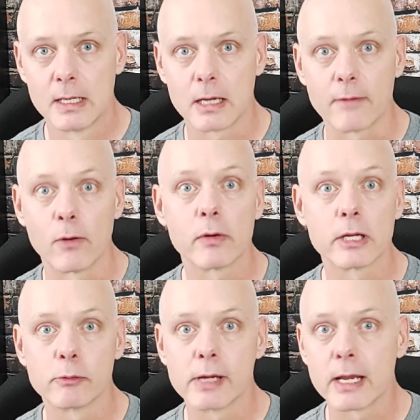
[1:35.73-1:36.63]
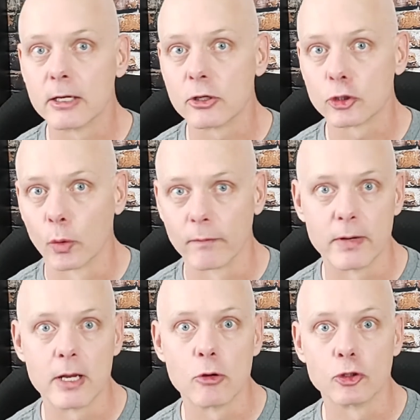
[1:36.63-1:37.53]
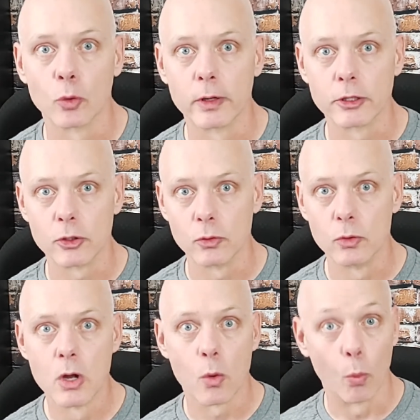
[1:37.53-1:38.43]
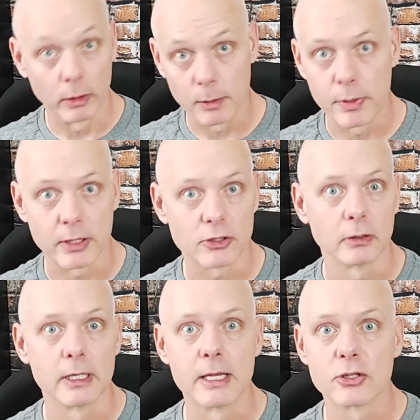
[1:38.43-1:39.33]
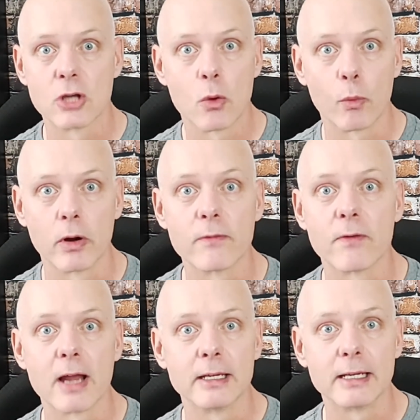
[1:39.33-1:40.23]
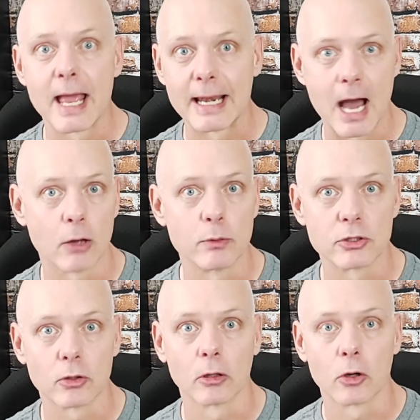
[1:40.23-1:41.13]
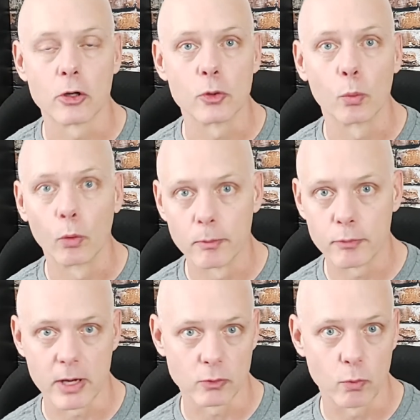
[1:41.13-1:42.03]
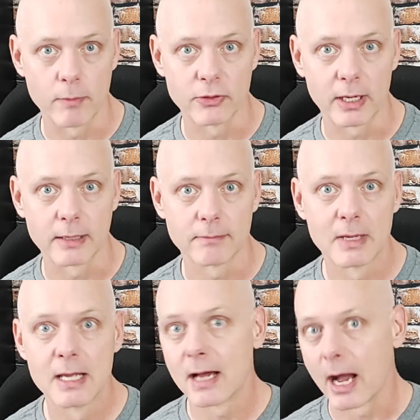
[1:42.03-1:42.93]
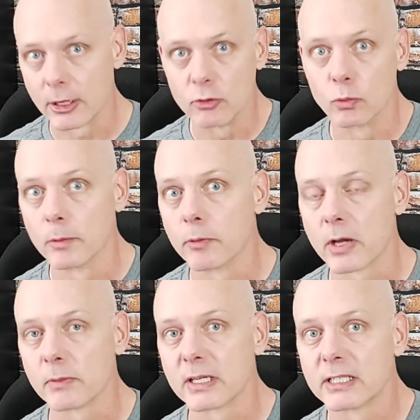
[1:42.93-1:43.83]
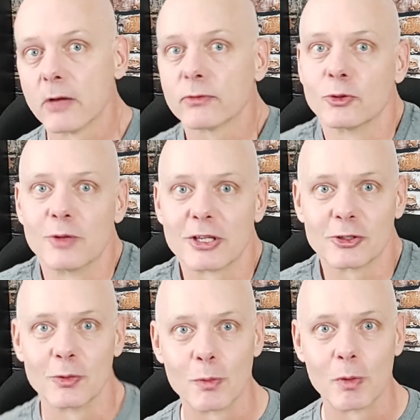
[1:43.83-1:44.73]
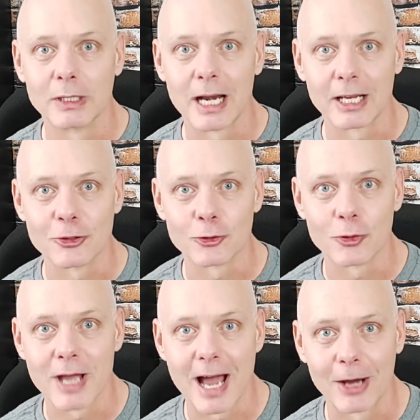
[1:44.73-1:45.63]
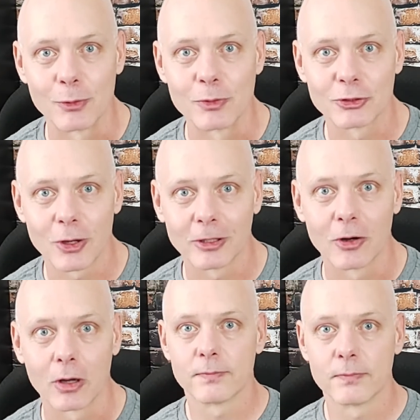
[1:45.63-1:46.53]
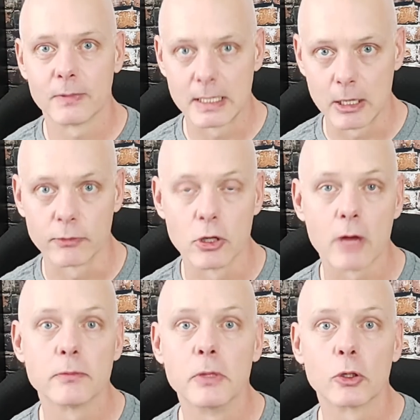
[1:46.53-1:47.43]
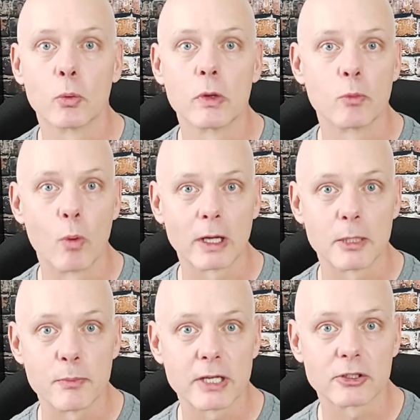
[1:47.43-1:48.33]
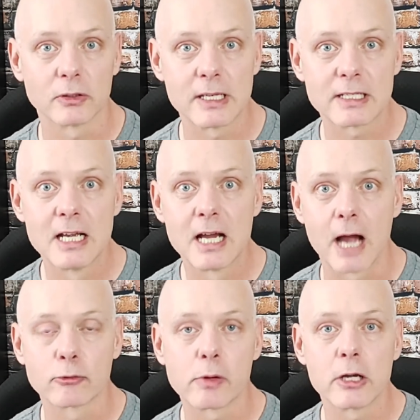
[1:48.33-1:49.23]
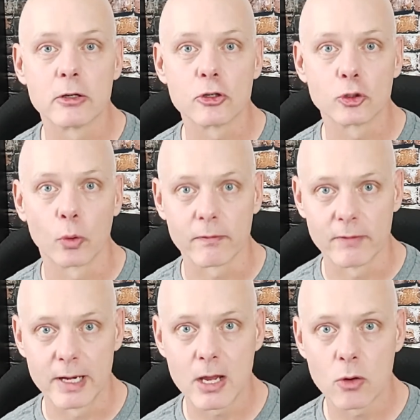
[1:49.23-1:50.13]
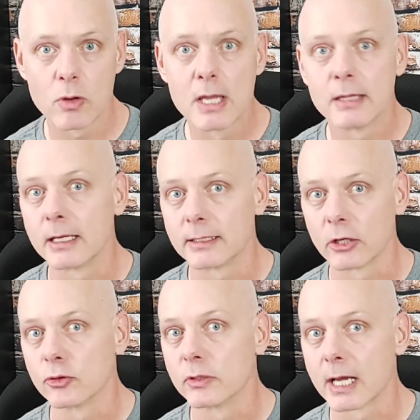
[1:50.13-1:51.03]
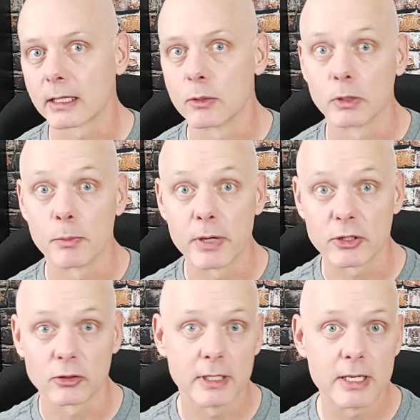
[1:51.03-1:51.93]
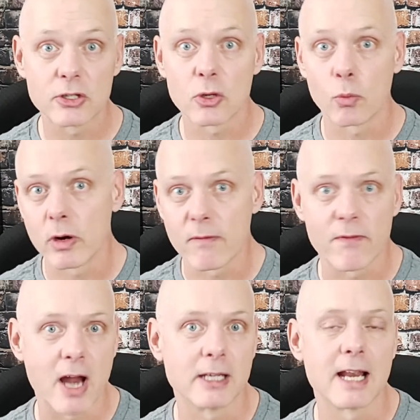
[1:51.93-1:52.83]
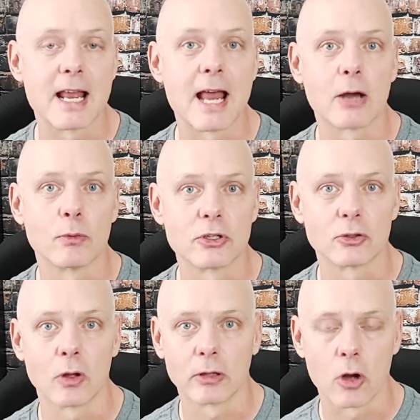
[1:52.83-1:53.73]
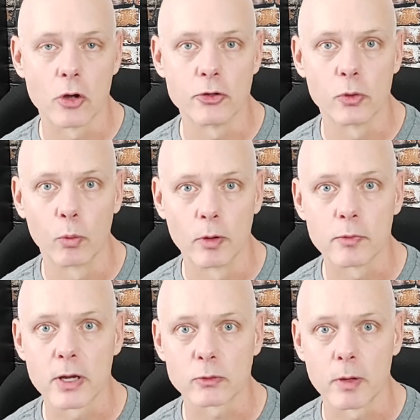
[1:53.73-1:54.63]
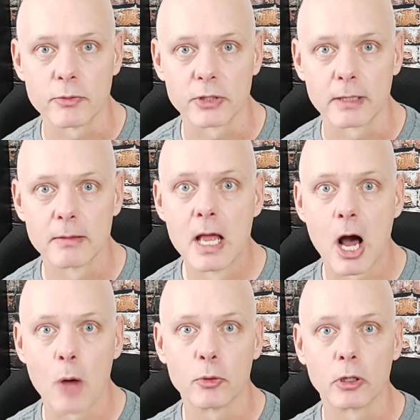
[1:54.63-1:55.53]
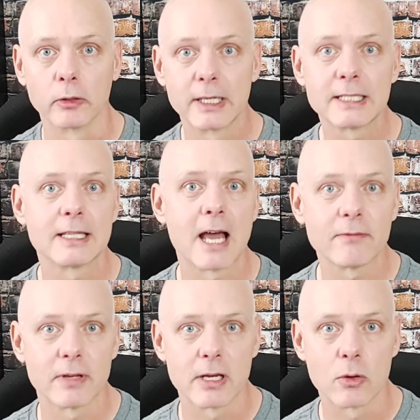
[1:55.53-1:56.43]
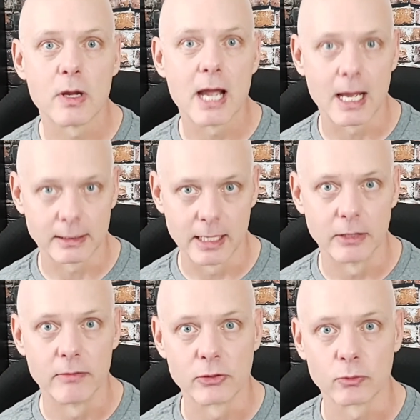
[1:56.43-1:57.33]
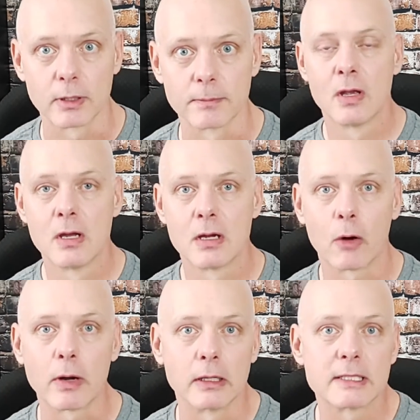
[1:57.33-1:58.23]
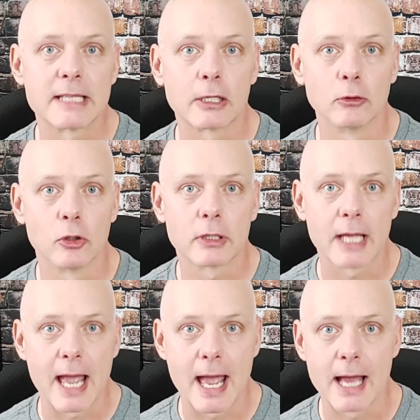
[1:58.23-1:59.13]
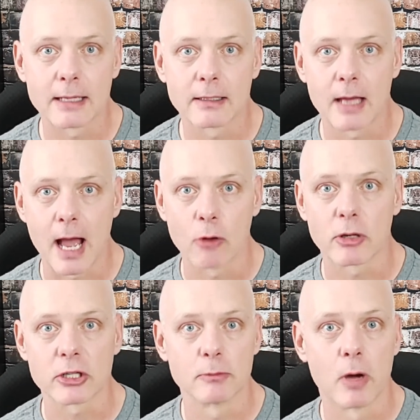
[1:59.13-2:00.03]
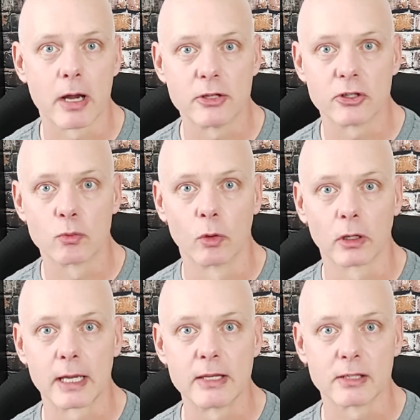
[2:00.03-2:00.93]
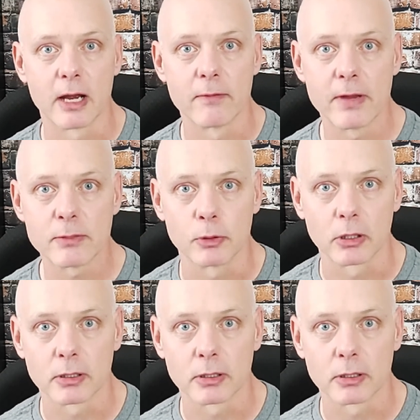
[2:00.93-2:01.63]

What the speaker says: I've already created a short video showing you what the Pixel is, where to find it, and how to install it on your WordPress website. I use WordPress myself, so that's the only one that I can show you how to install it on. Now, if you're not familiar with what the Pixel is, I've created a short video that tells you exactly what the Pixel is, where to find it, and how to install it on your WordPress website. I'll put a link to that video at the end of this one. All right, let's take a look at how custom audiences work inside Facebook.